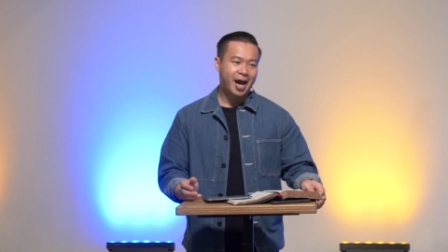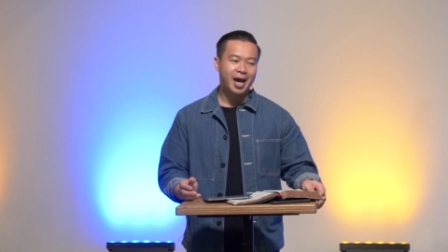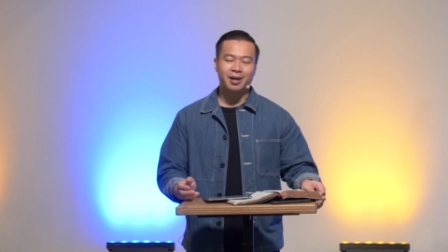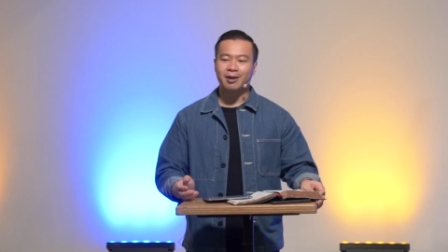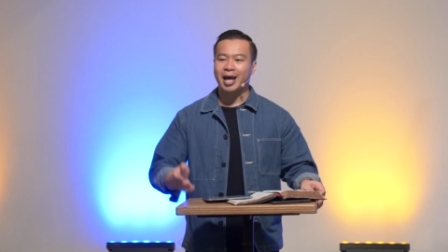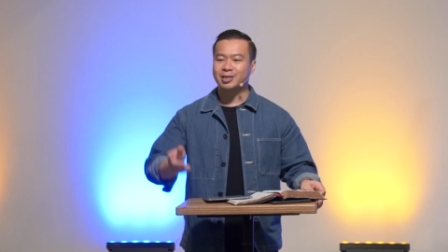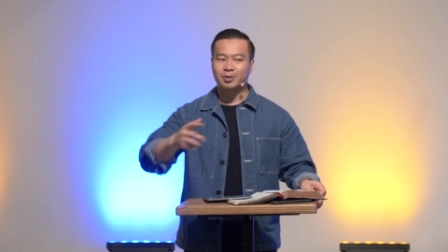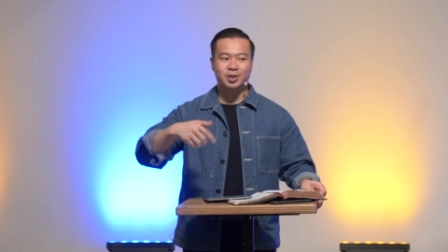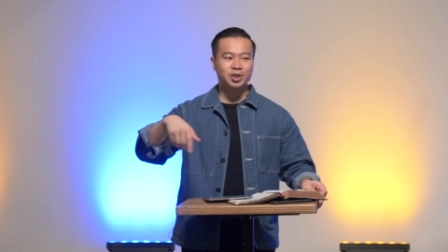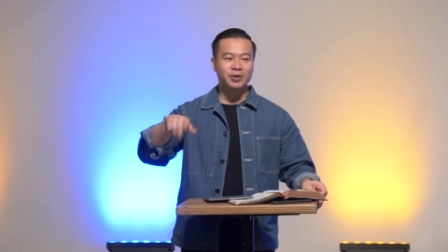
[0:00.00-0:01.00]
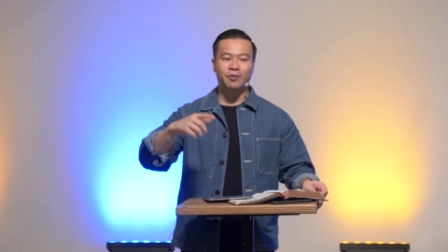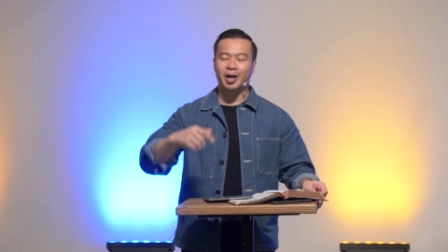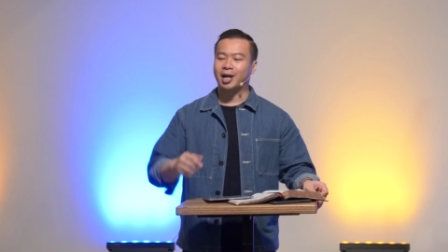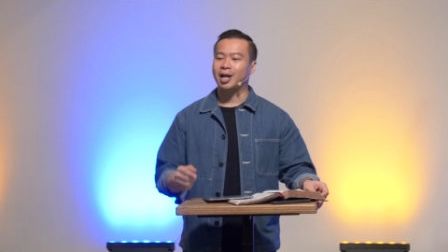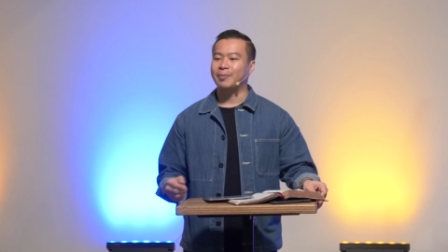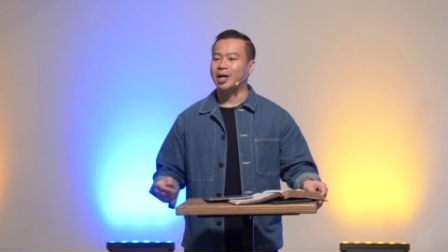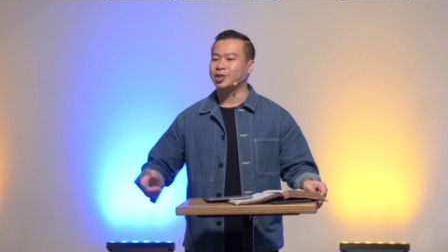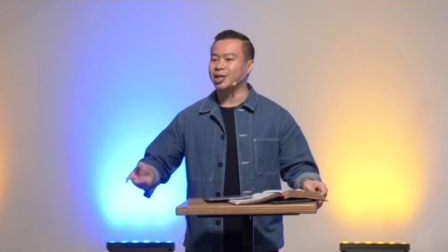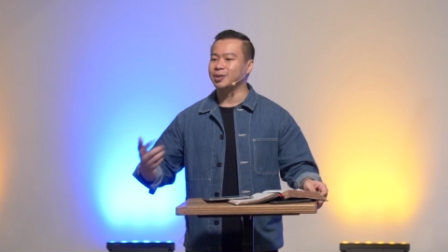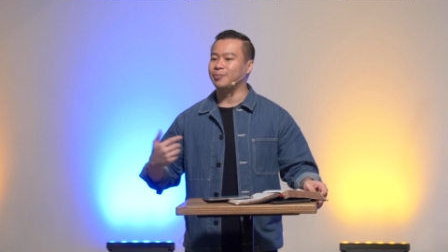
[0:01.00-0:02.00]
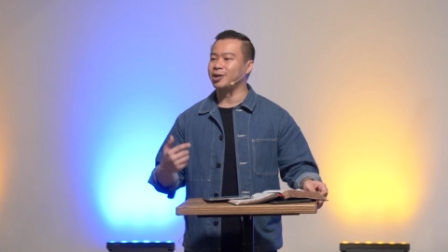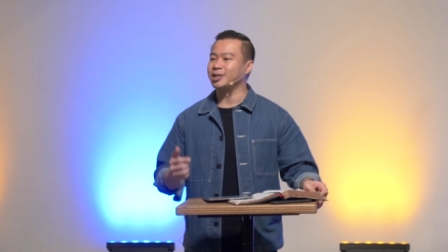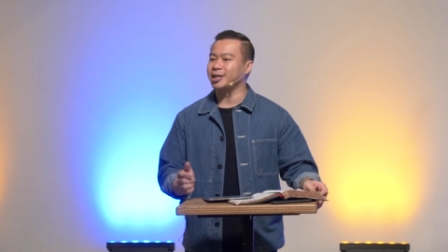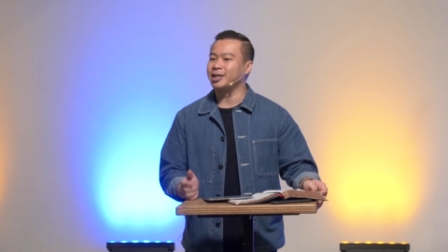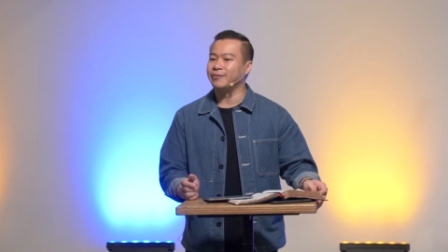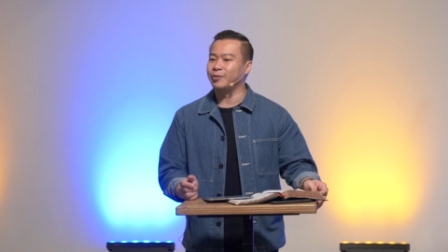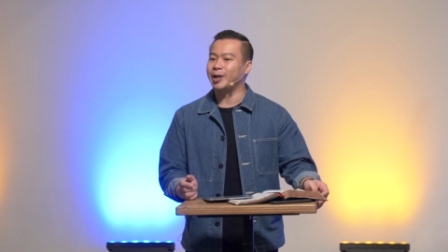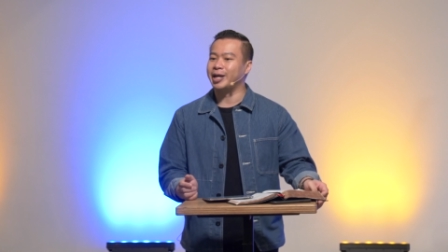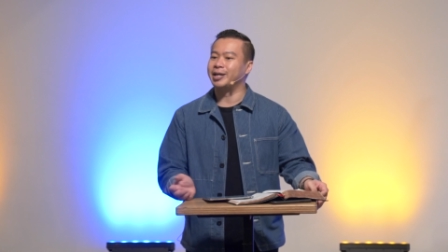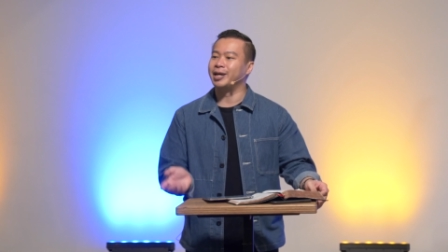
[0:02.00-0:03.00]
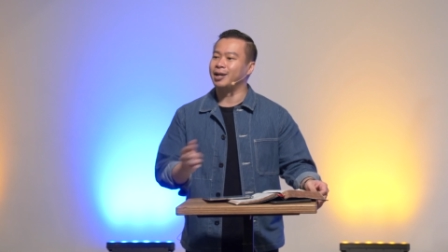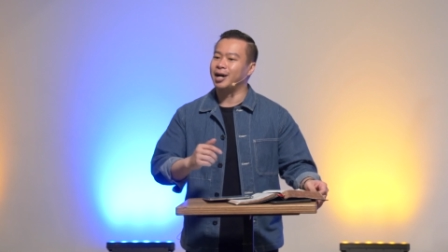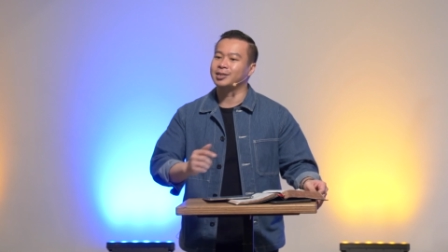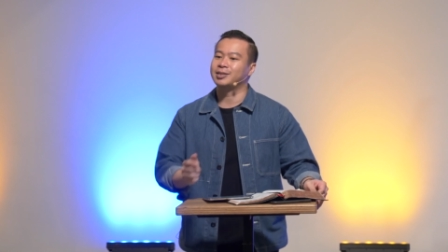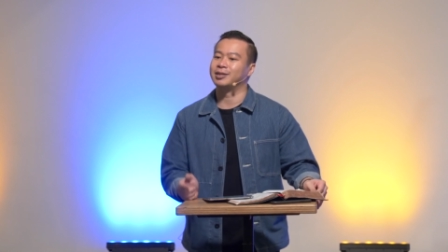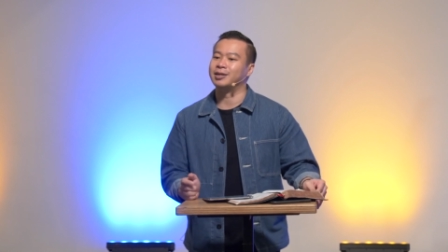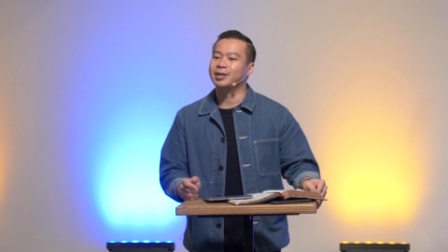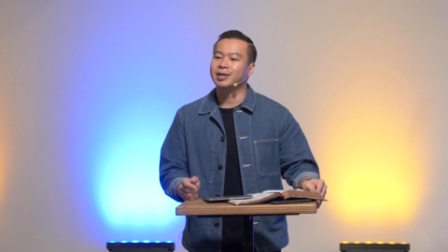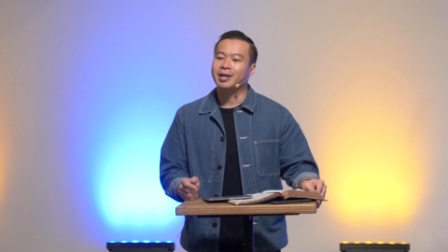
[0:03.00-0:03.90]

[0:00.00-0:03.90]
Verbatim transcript: And as I was searching for that clip, I chanced upon this interview that he did last year.